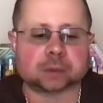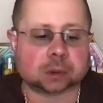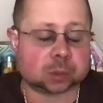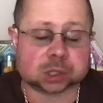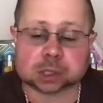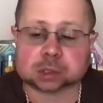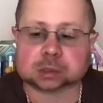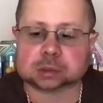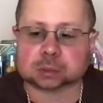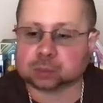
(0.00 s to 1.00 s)
which
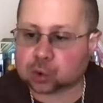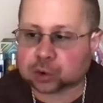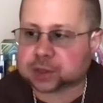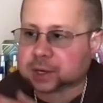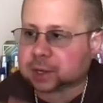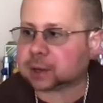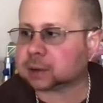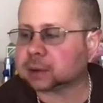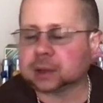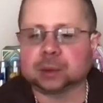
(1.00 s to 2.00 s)
is more than
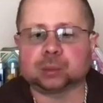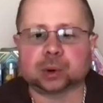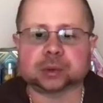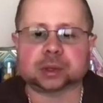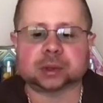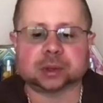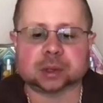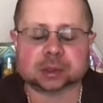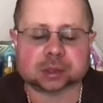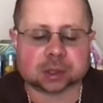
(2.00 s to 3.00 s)

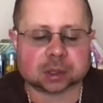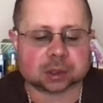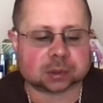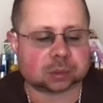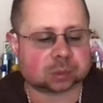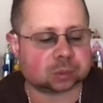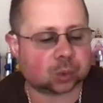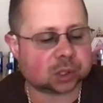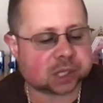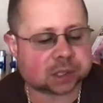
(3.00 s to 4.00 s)
the
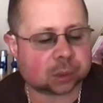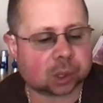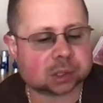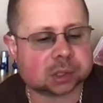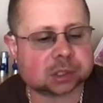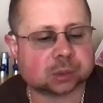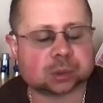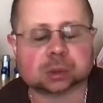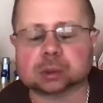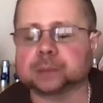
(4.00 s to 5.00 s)
ones at Walt Disney
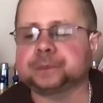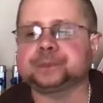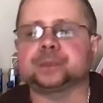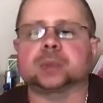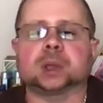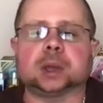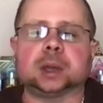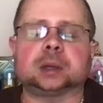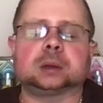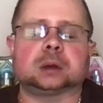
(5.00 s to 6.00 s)
World.
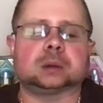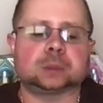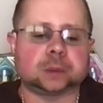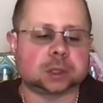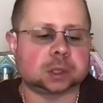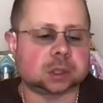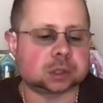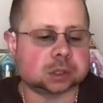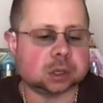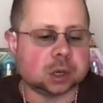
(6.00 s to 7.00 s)
And
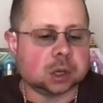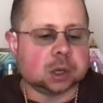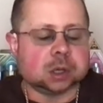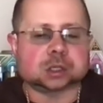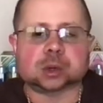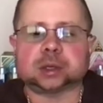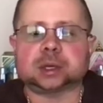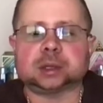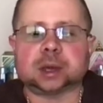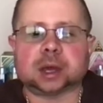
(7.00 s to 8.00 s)
so I
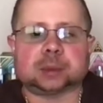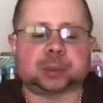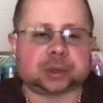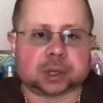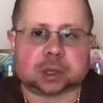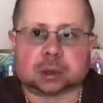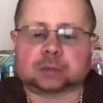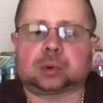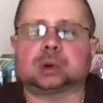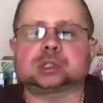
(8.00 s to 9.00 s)
did that, but then of
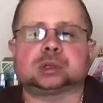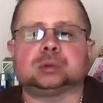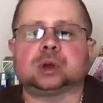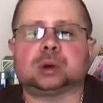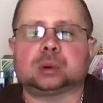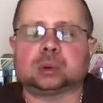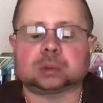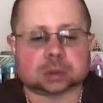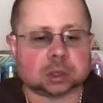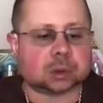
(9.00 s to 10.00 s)
course
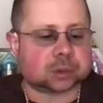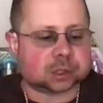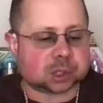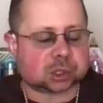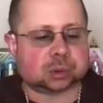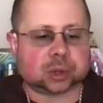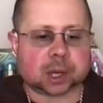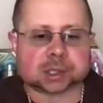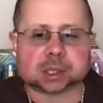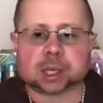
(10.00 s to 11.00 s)
this is
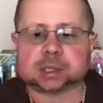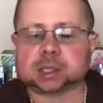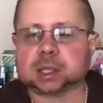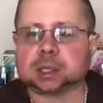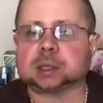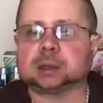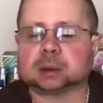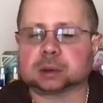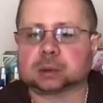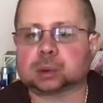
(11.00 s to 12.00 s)
2019, and then
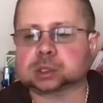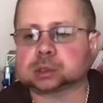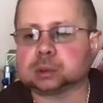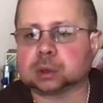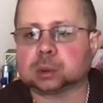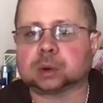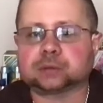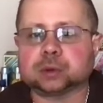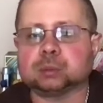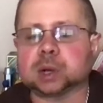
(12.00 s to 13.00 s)
of course a
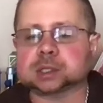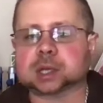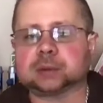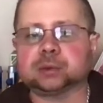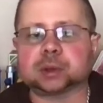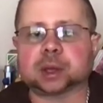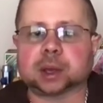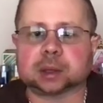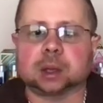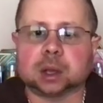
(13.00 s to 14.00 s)
few months after
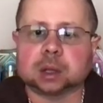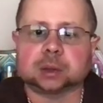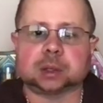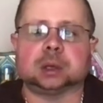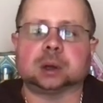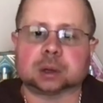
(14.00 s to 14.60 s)
that, the